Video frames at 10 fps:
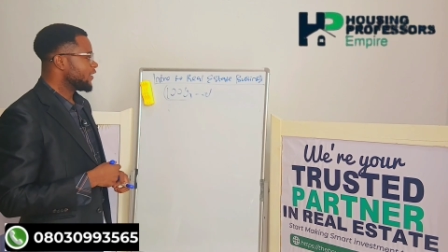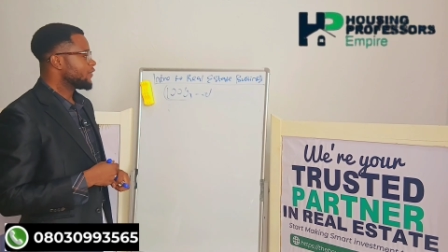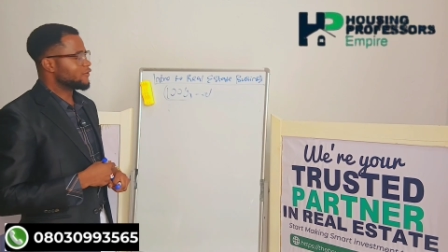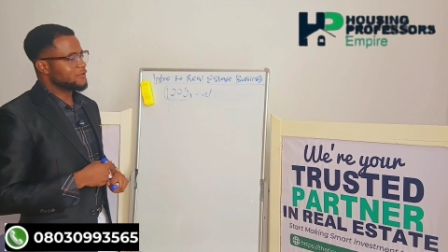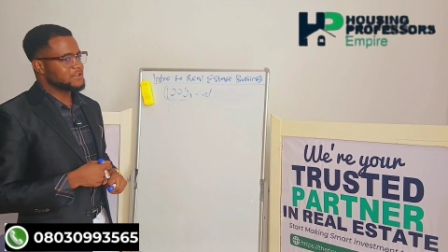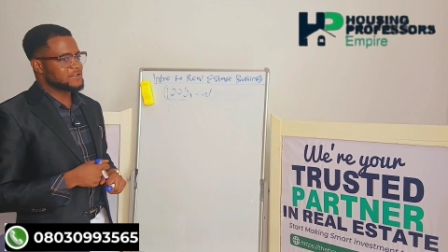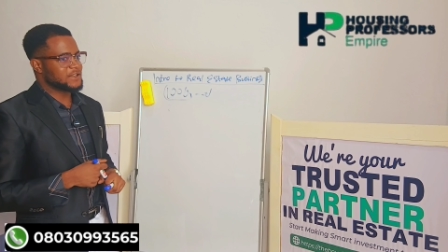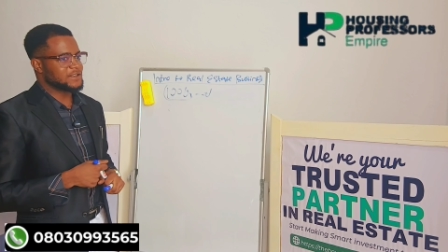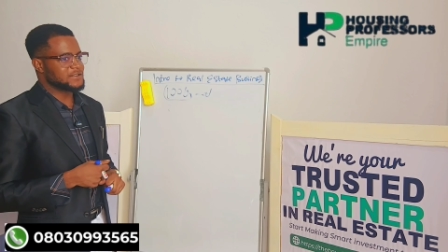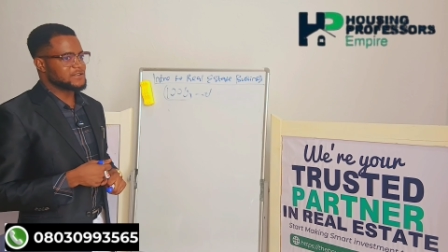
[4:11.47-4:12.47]
for
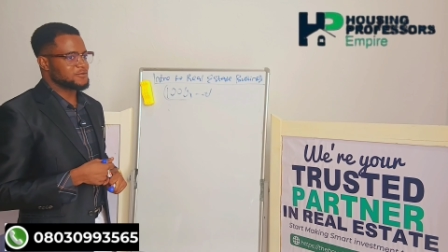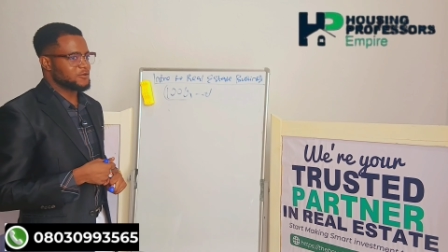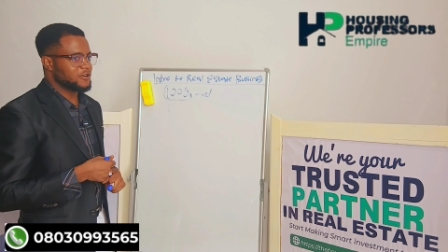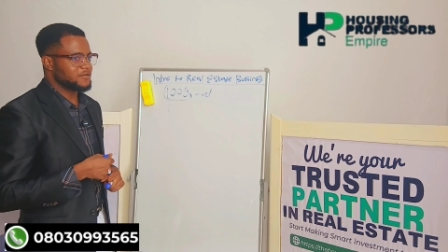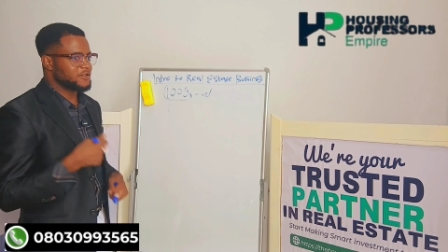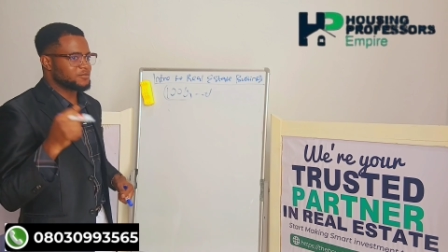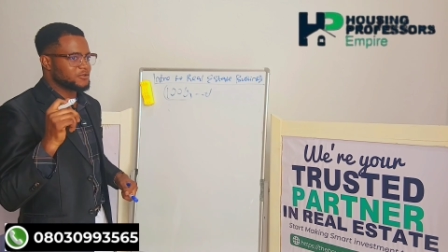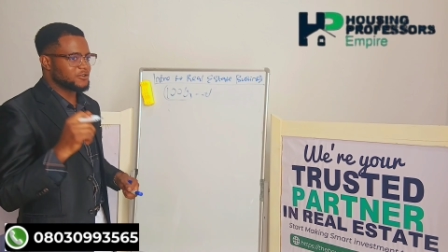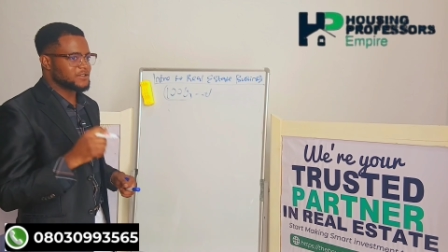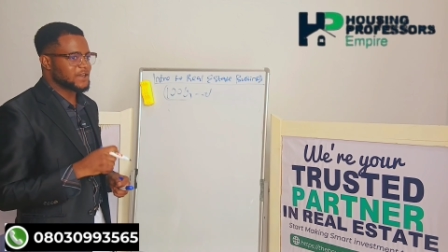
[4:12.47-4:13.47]
instance, one of the
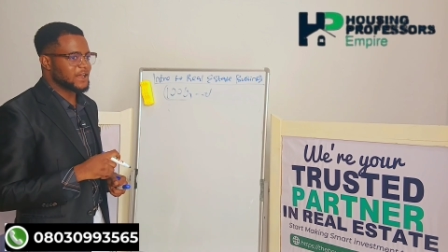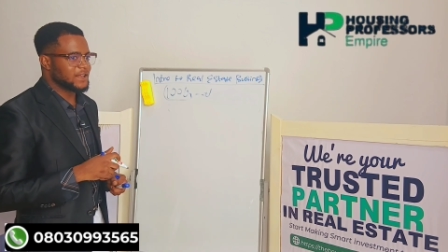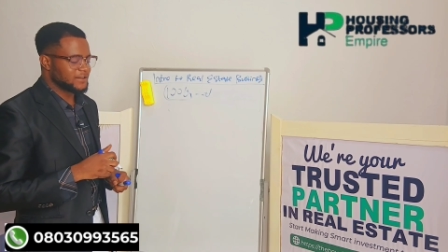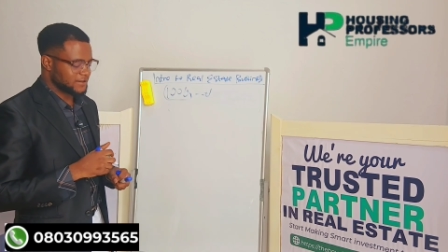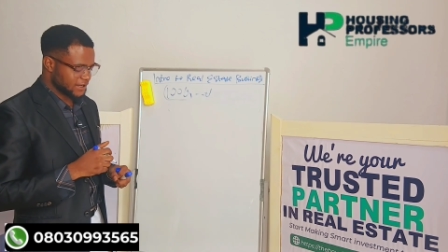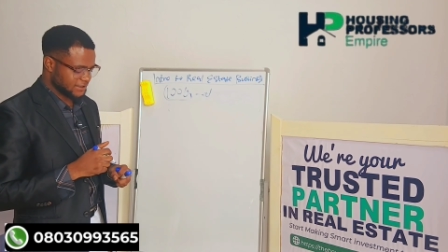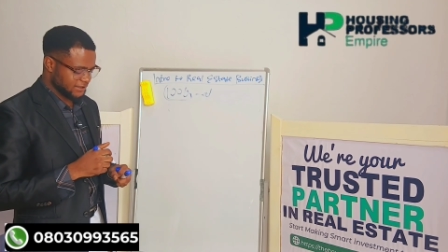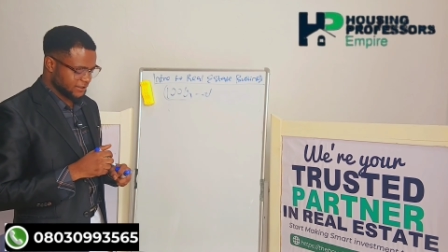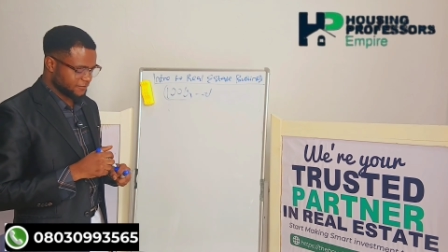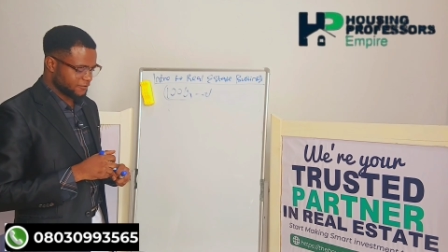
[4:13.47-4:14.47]
products I
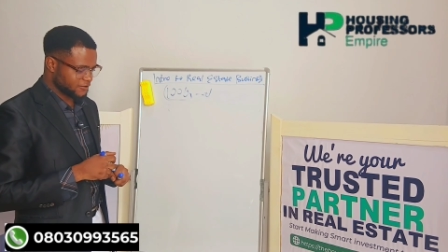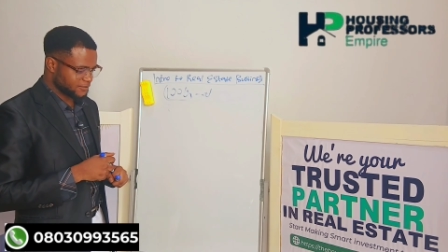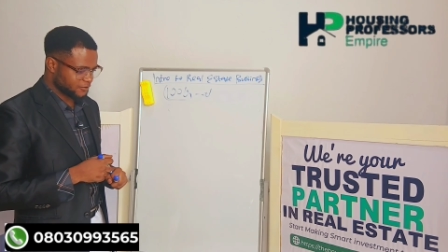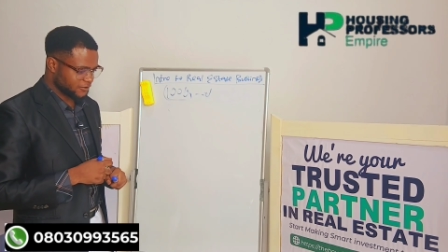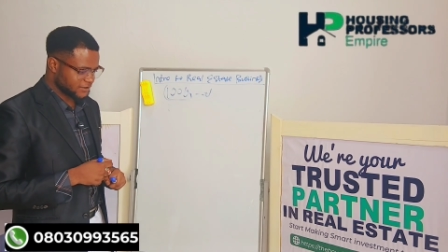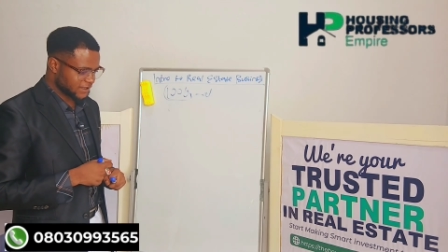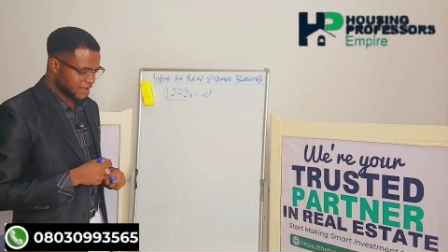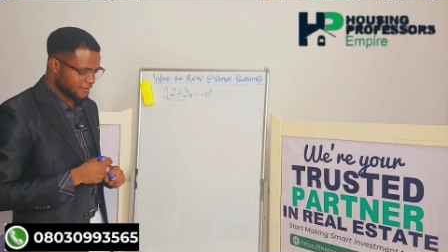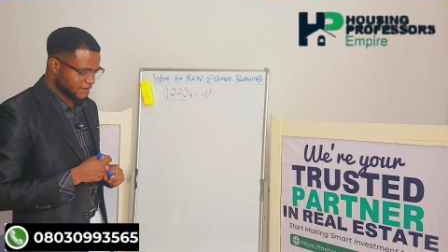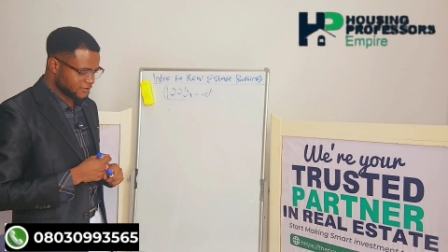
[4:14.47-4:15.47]
think the first product I
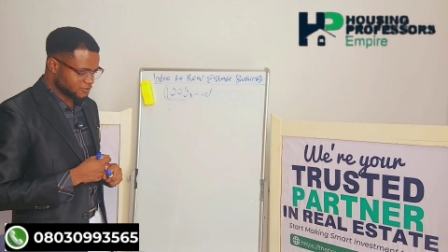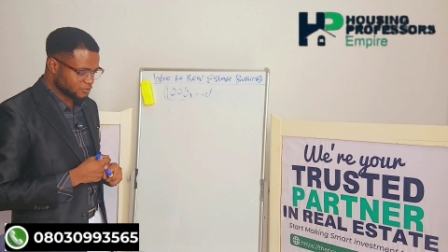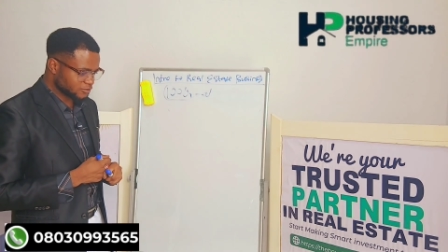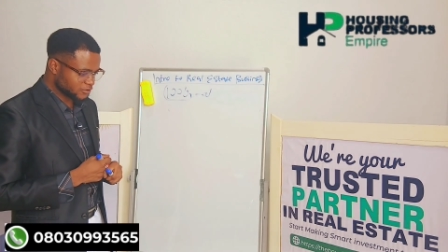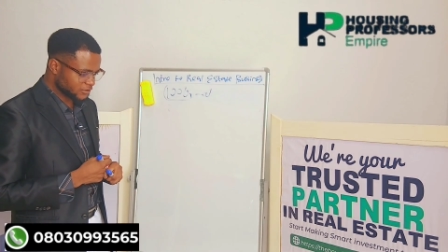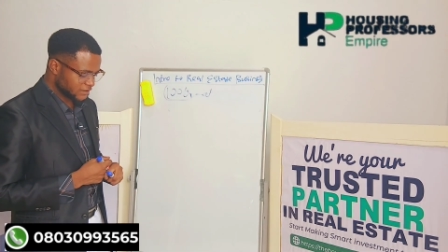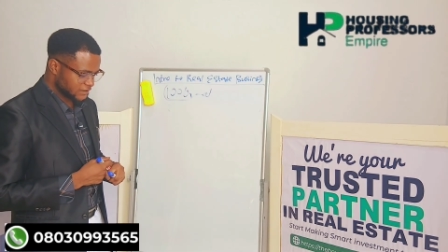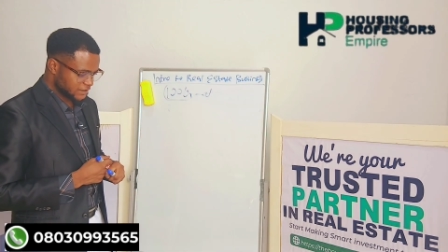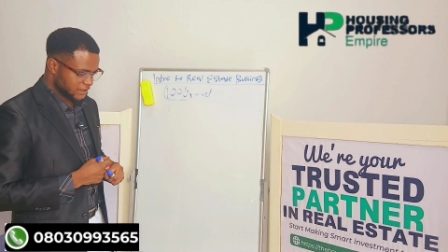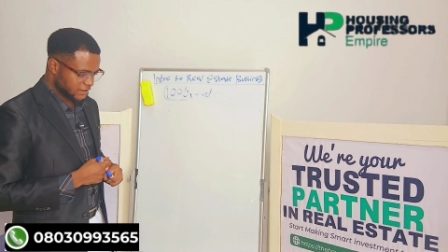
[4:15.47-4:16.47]
ever sold
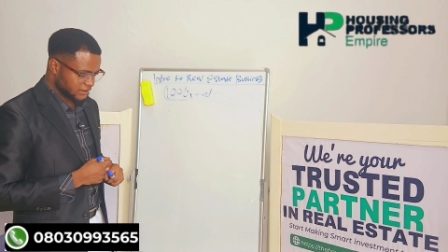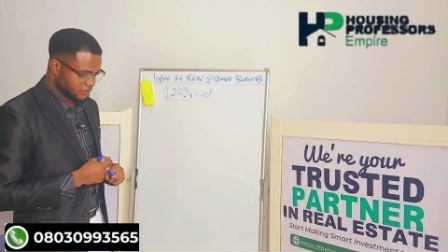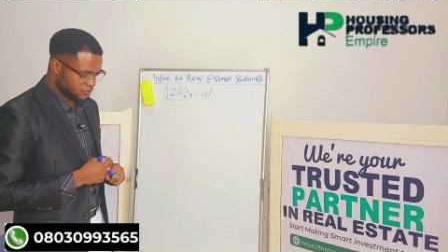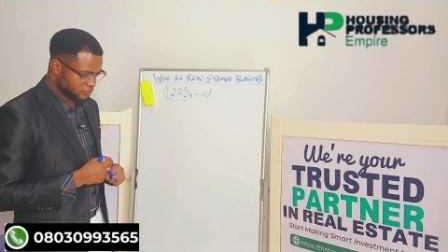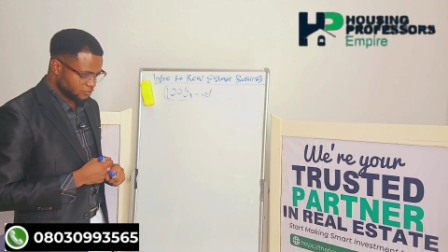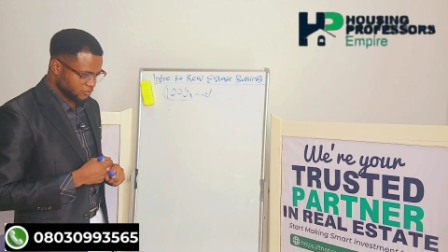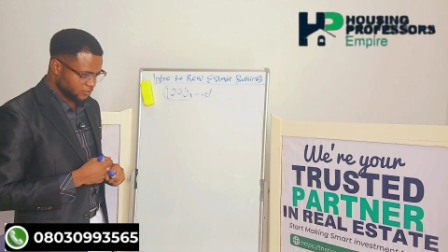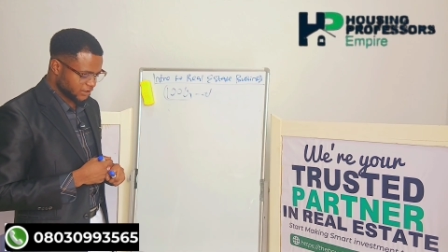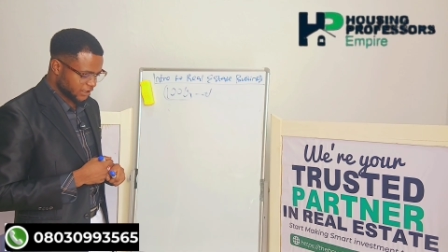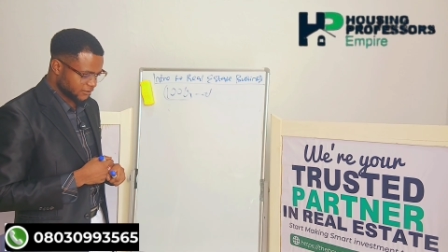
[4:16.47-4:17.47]
in
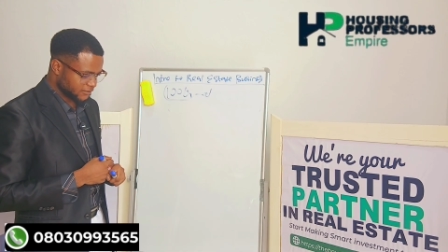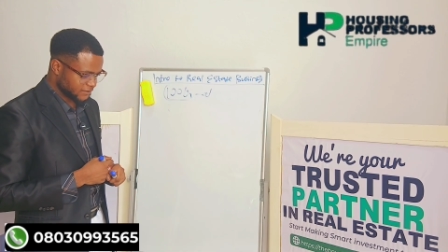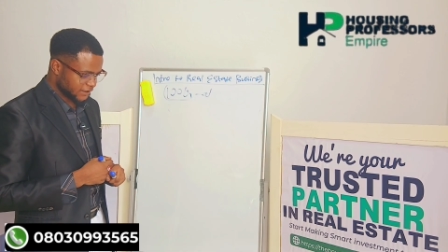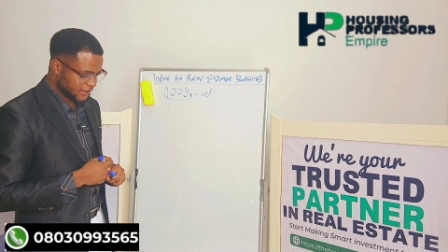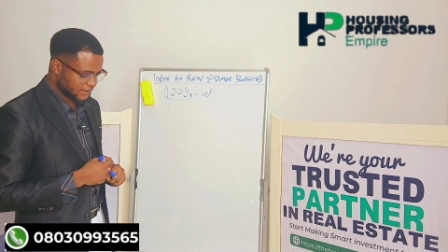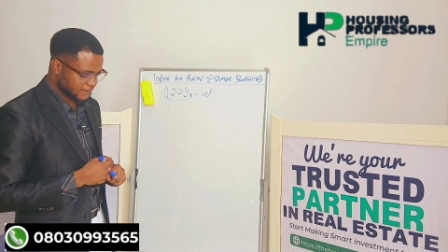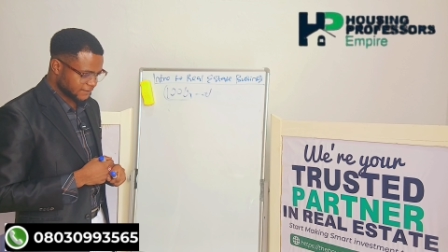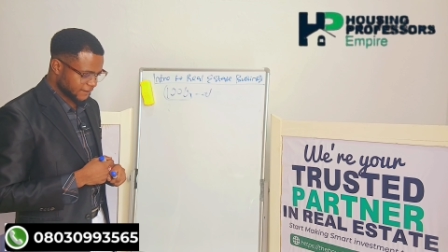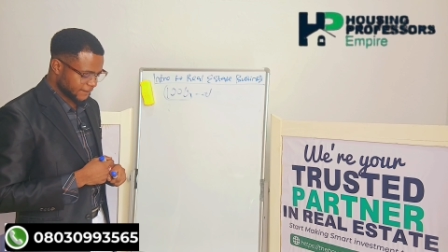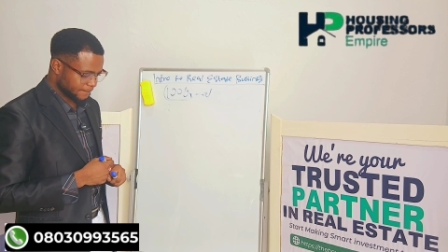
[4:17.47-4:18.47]

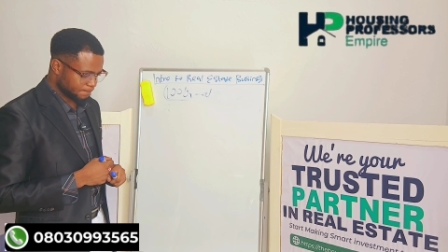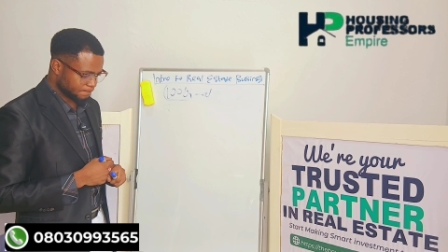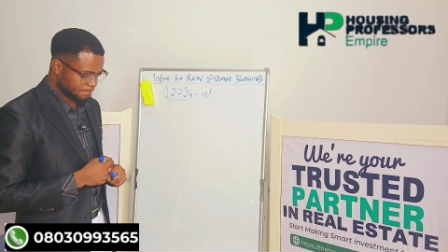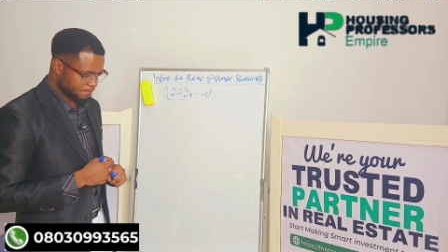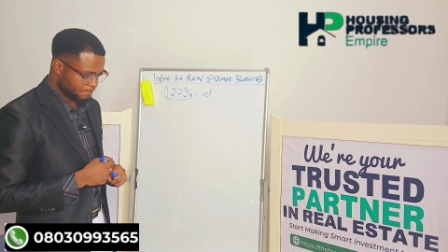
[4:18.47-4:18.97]
2018,